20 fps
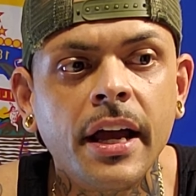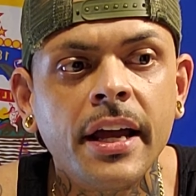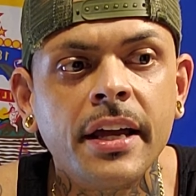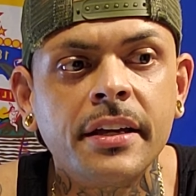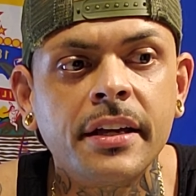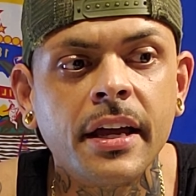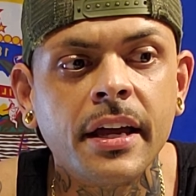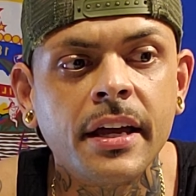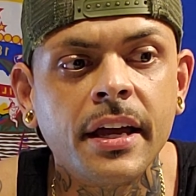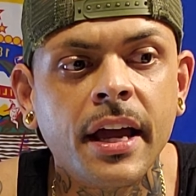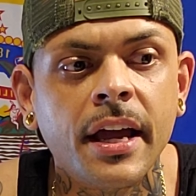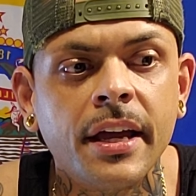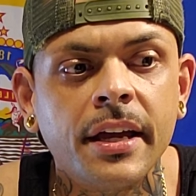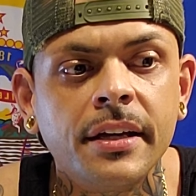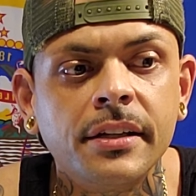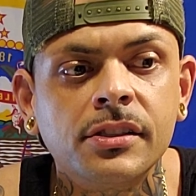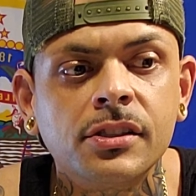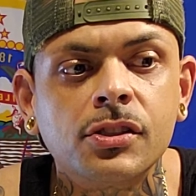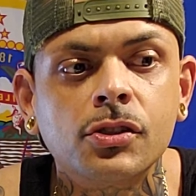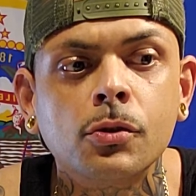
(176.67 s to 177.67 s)

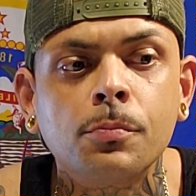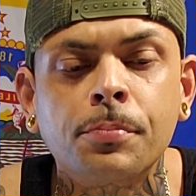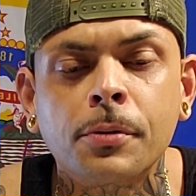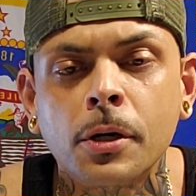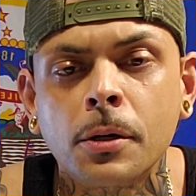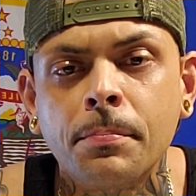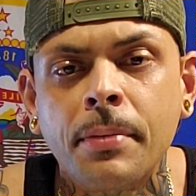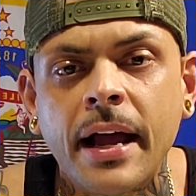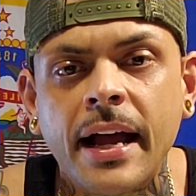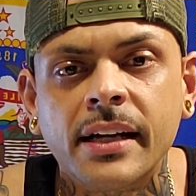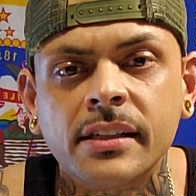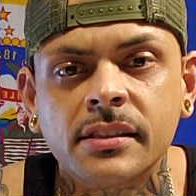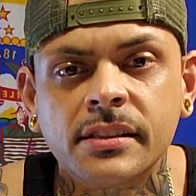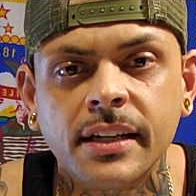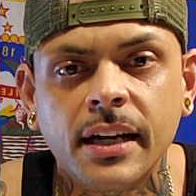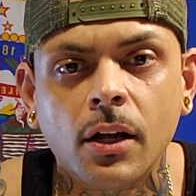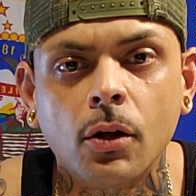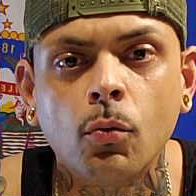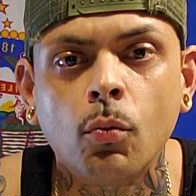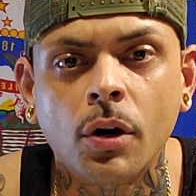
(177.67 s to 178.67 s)
aka super
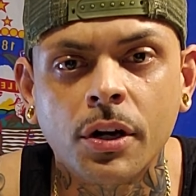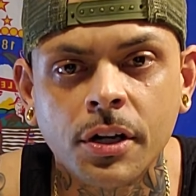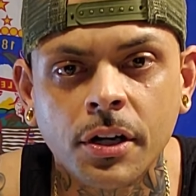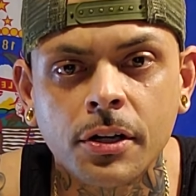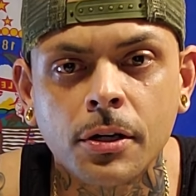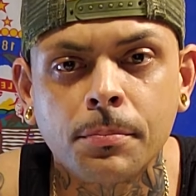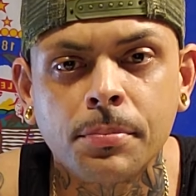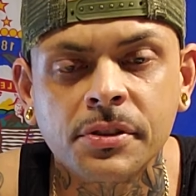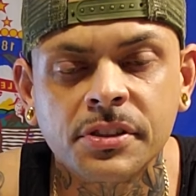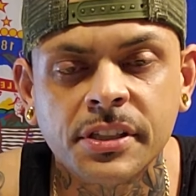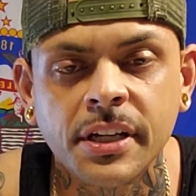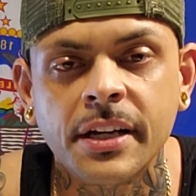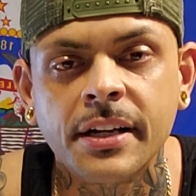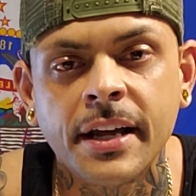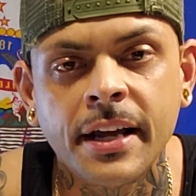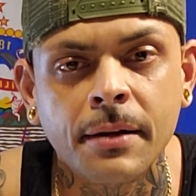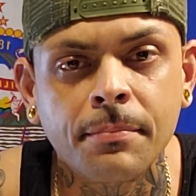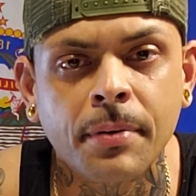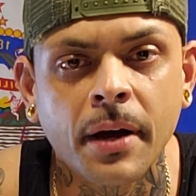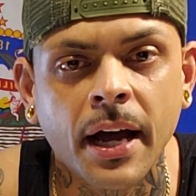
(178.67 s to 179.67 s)
pastel 100%
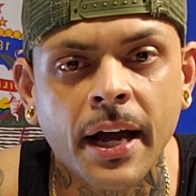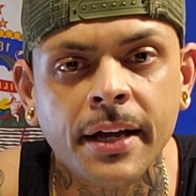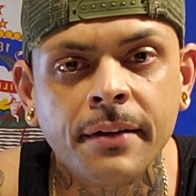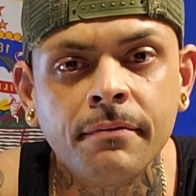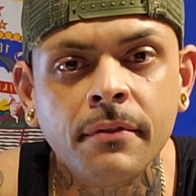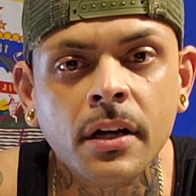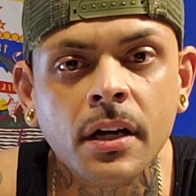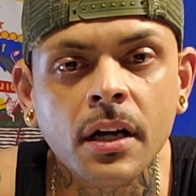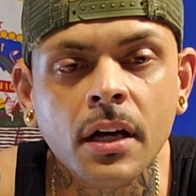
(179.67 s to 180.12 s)
het pied.